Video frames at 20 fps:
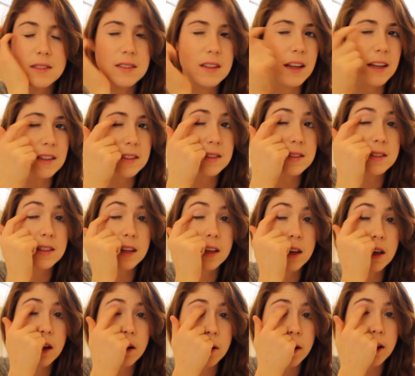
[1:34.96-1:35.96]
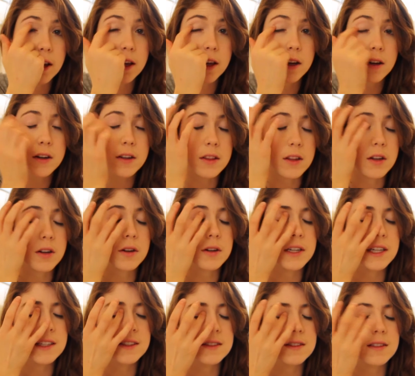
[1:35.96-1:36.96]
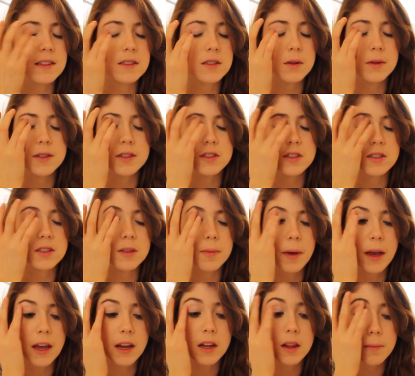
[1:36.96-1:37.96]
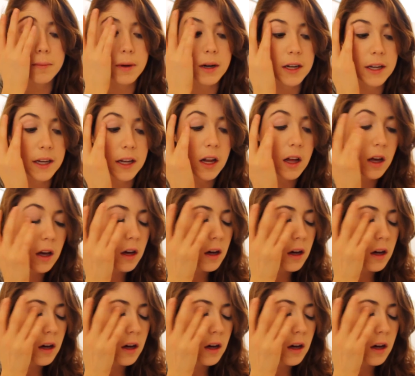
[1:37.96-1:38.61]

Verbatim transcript: like sticking right here in the crease, and that's always just a pain in the butt.